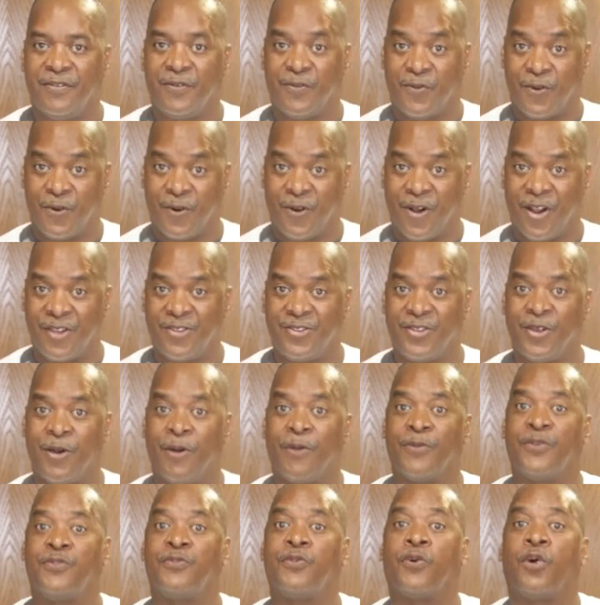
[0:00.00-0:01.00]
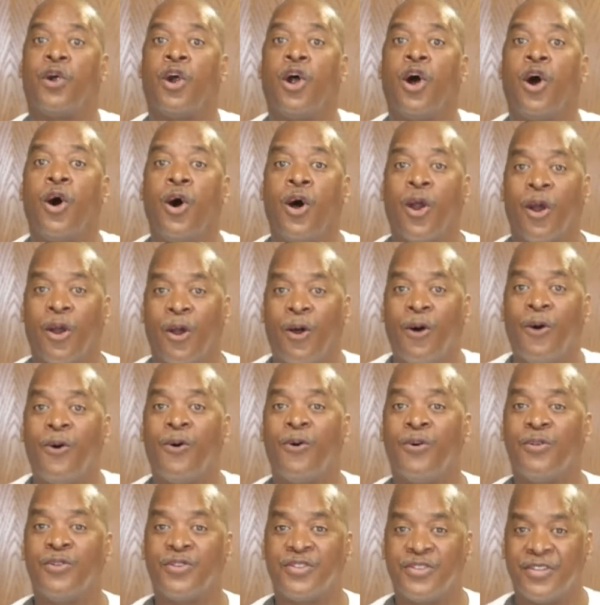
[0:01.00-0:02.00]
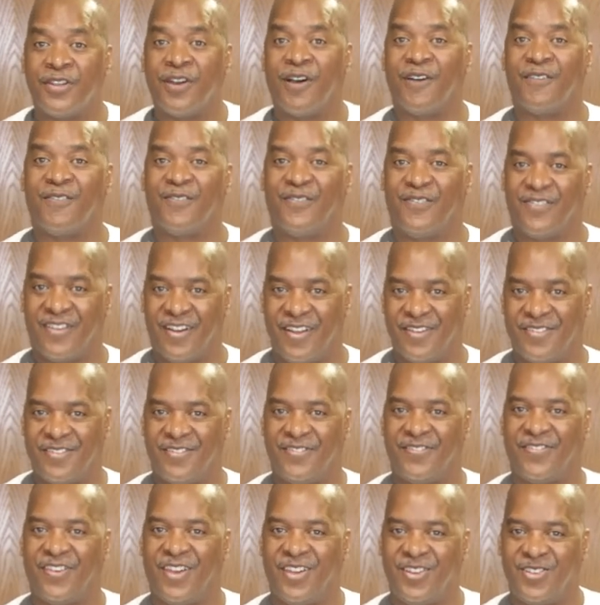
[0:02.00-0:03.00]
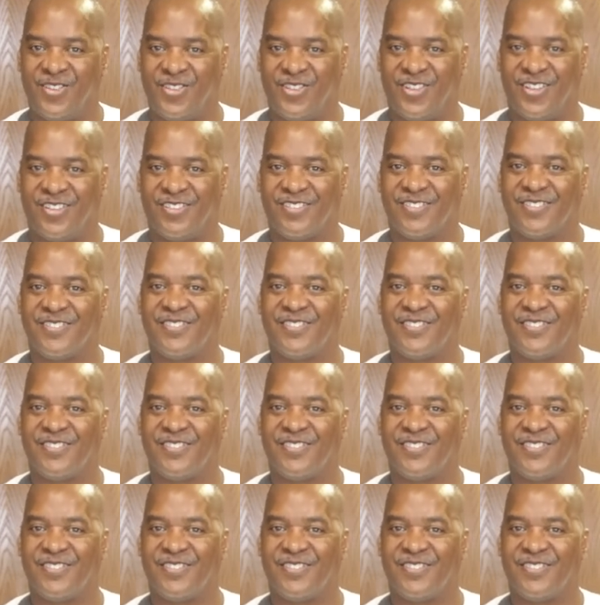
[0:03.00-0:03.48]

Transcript: for ourselves, for our own self-preservation.